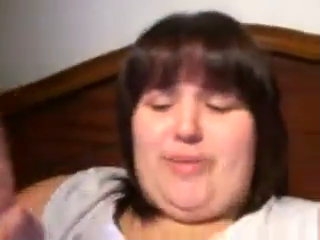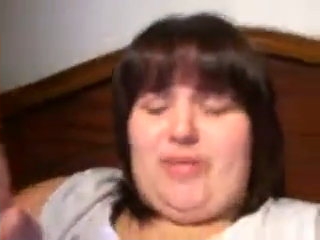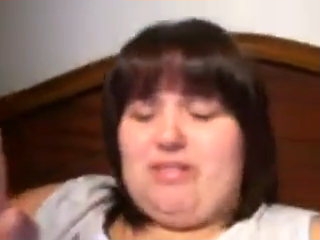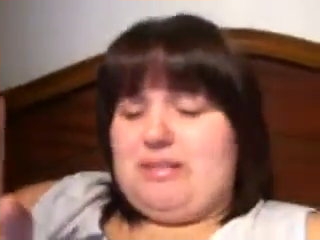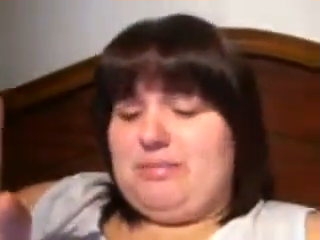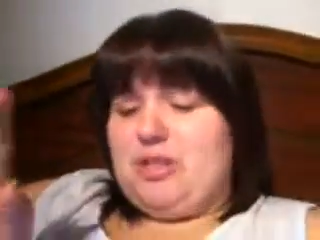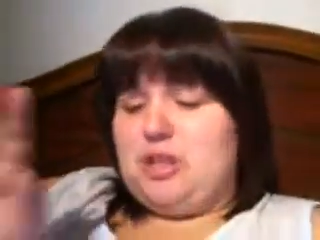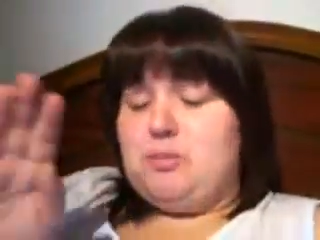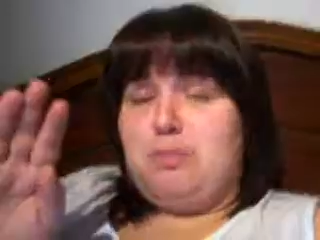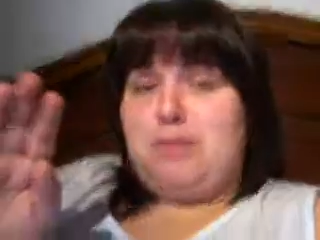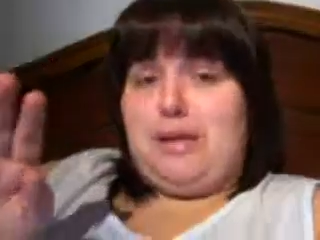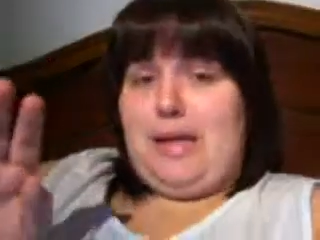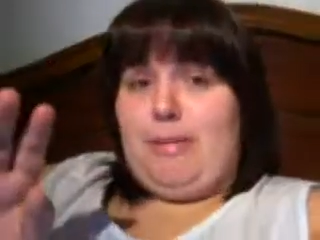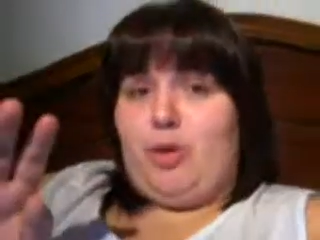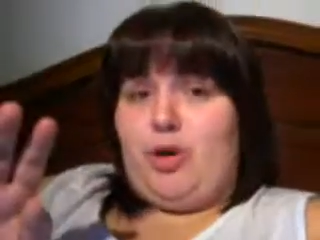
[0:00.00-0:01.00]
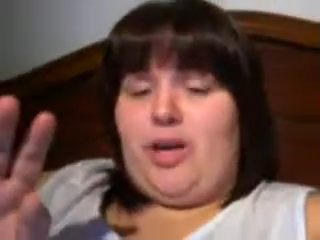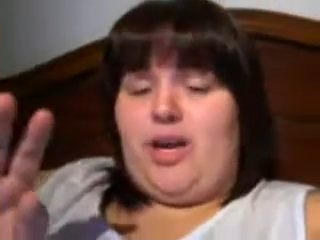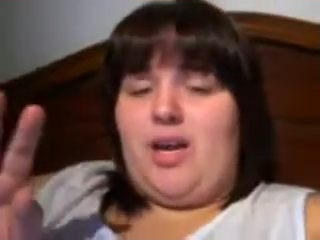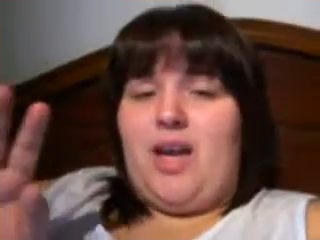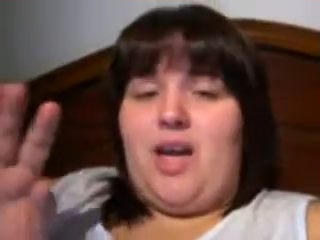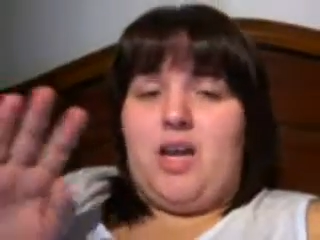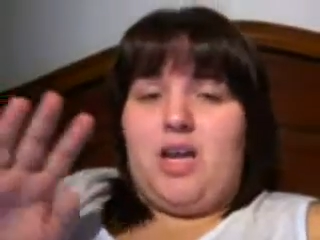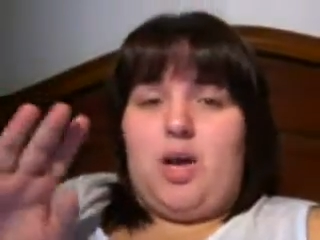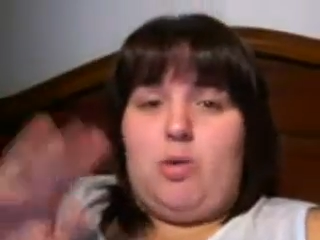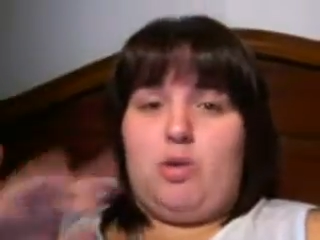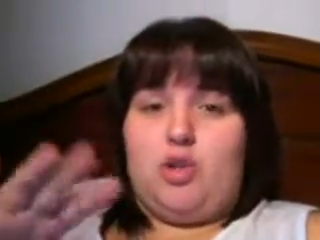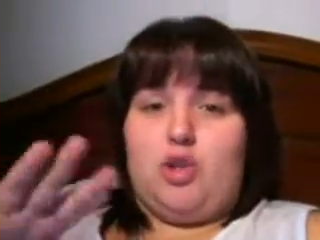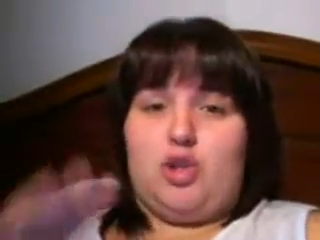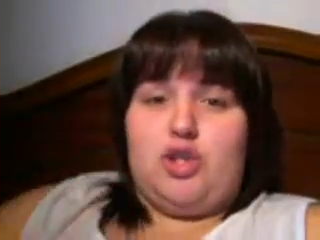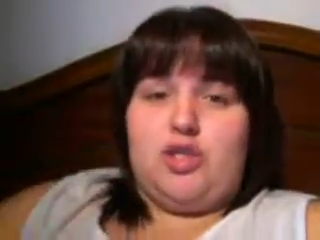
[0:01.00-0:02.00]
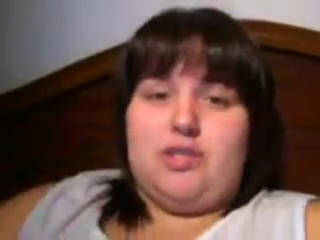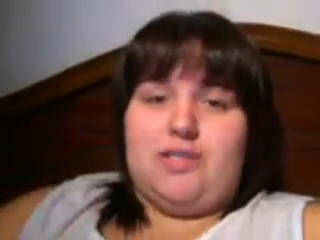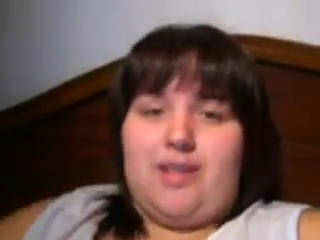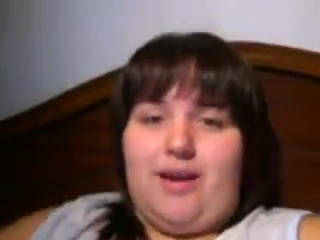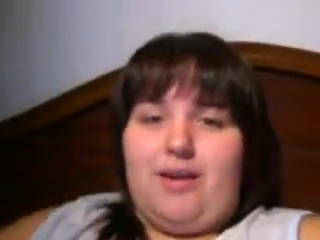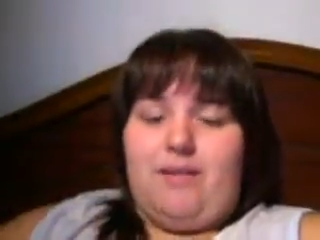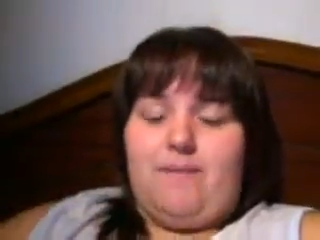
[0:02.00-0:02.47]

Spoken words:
because I'm just blathering, and I will talk to you later.